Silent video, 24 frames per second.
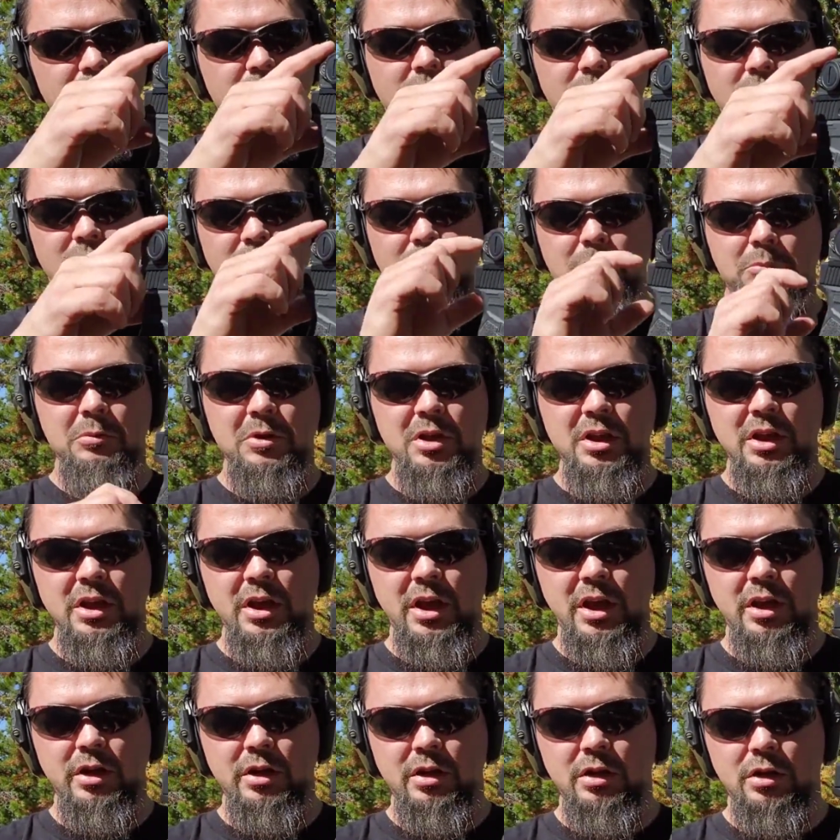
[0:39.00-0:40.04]
a
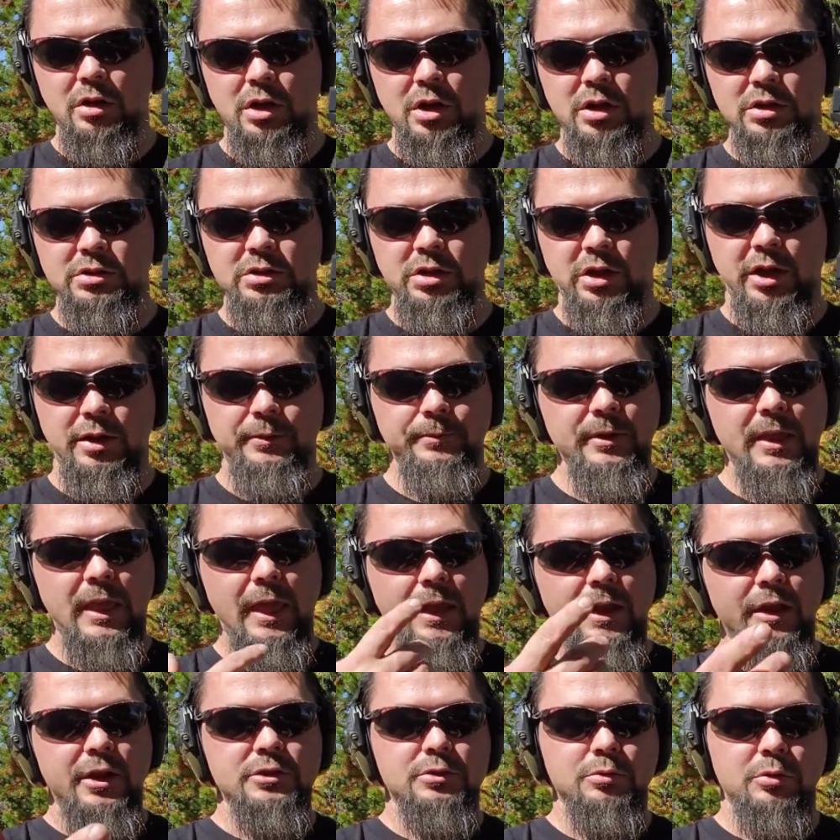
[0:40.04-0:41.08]
mediator on top.
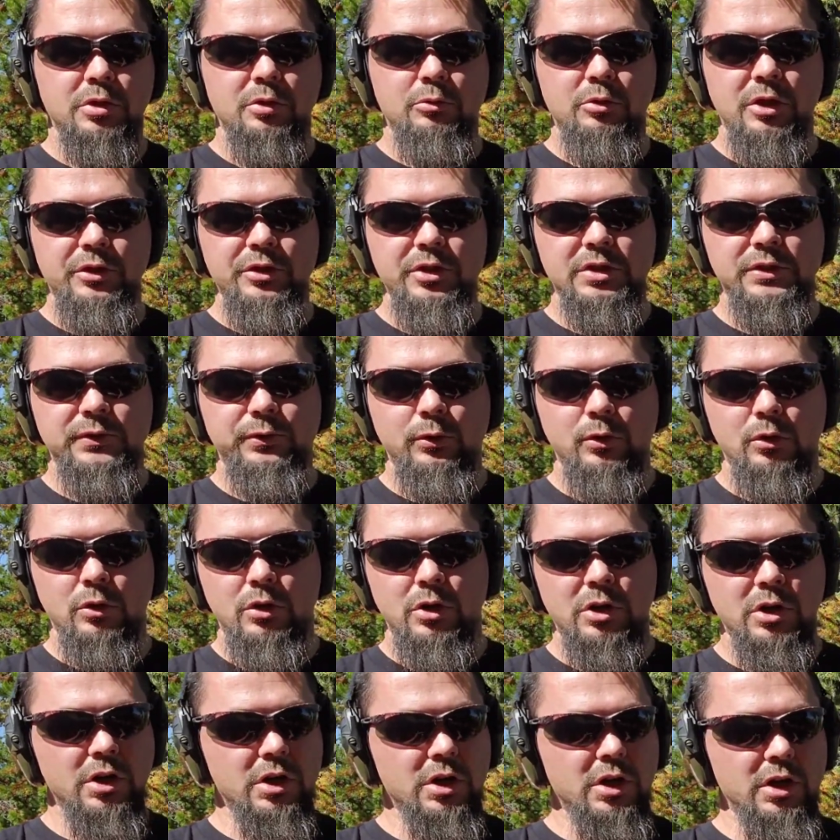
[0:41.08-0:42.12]
So we're going to run this
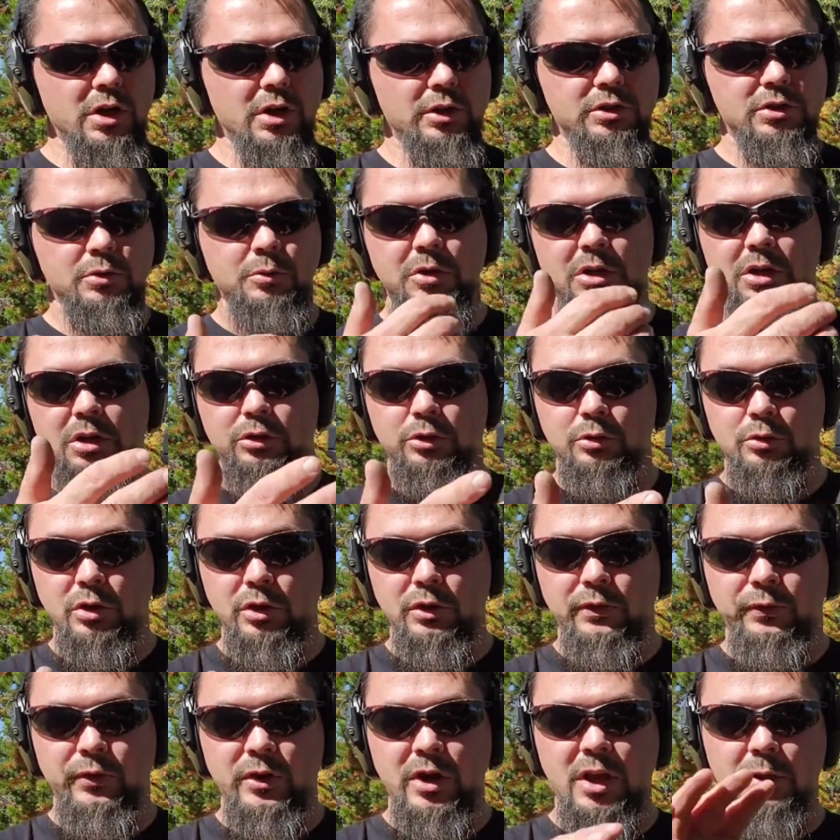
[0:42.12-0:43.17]
for till we go through all
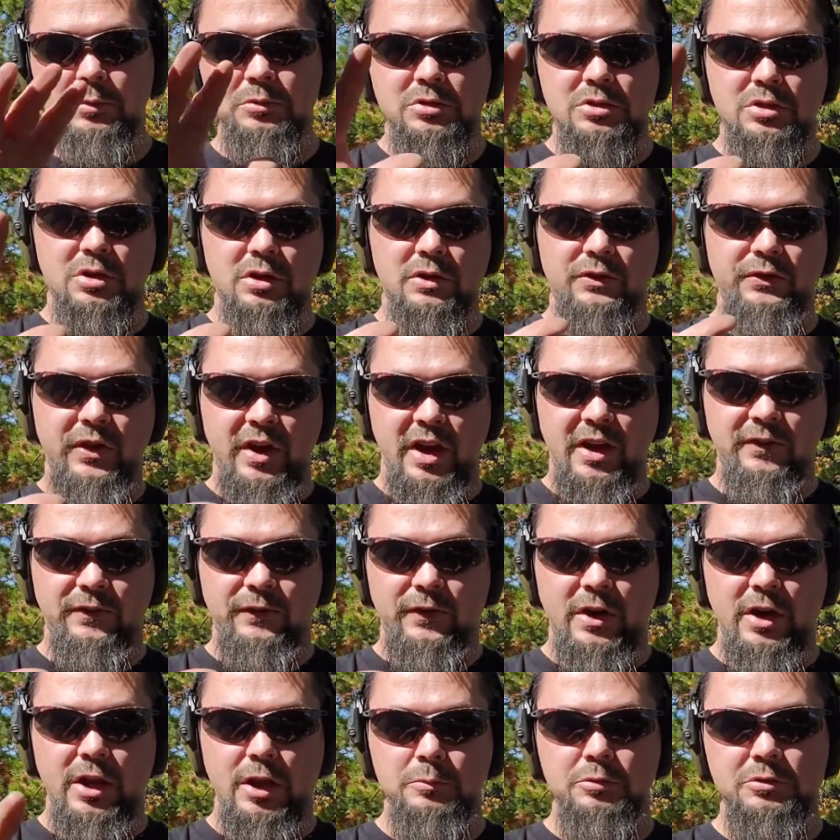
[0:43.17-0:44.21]
the frames, which are 5
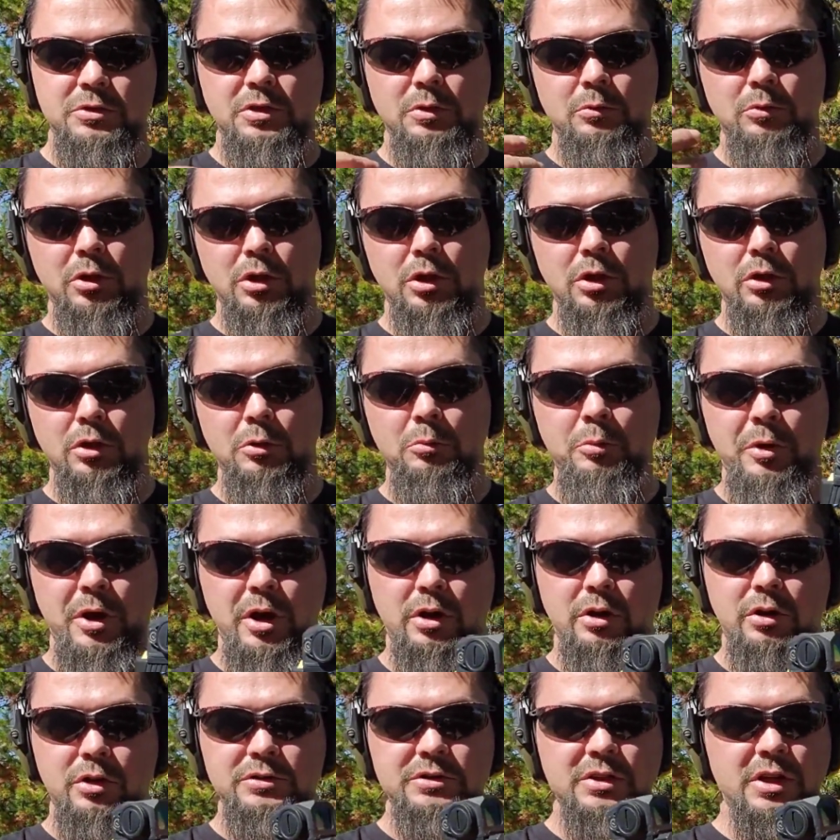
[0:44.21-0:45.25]
frames, and then we're going to go to
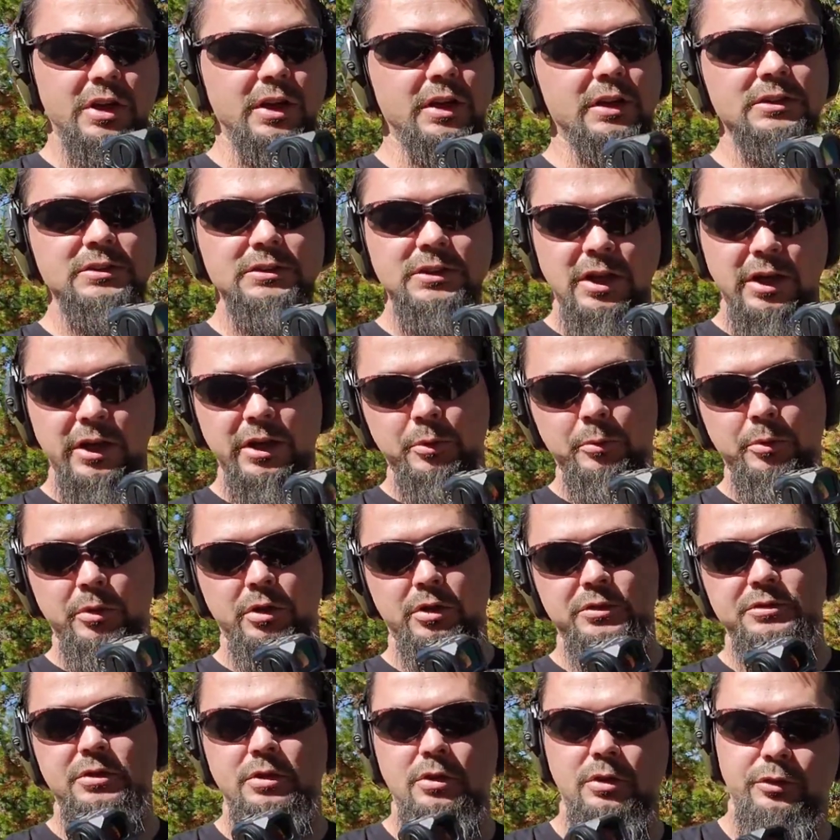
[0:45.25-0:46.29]
barrels. I got a ton of
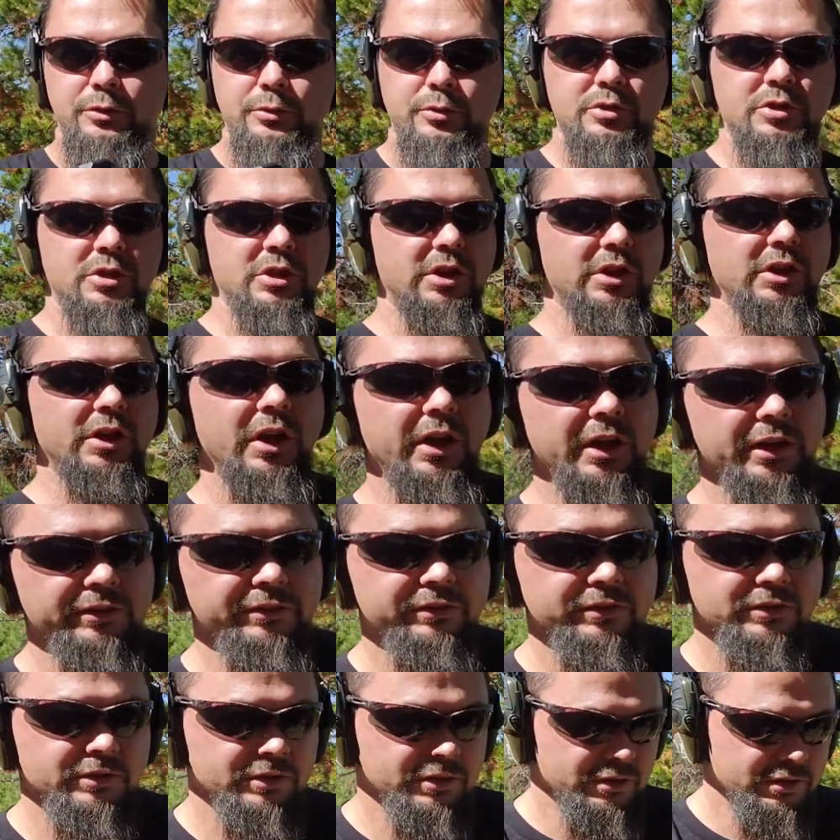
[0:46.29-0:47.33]
barrels to go through today, guys.